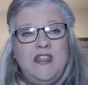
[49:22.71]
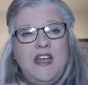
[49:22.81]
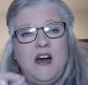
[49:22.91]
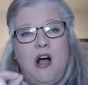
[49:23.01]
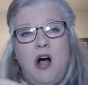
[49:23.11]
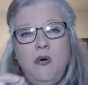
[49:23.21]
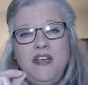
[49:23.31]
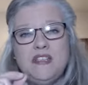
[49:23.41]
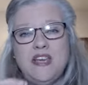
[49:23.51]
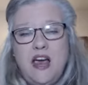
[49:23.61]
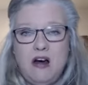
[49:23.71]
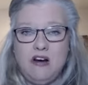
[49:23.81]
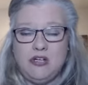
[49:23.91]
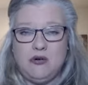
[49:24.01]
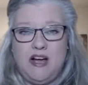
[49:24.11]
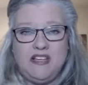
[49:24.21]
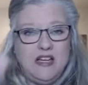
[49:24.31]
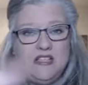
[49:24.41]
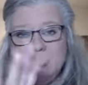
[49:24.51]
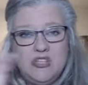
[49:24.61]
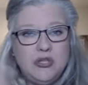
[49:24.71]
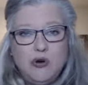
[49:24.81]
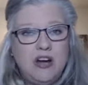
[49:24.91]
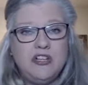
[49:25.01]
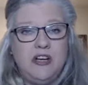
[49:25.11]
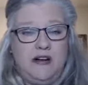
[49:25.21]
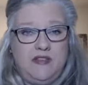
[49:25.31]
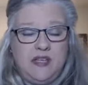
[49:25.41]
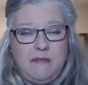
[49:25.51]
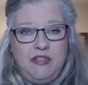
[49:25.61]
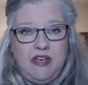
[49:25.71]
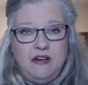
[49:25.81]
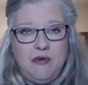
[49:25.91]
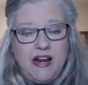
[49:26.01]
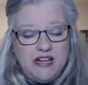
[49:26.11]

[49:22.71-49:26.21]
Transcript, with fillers: they always characterize a destruction of something, right?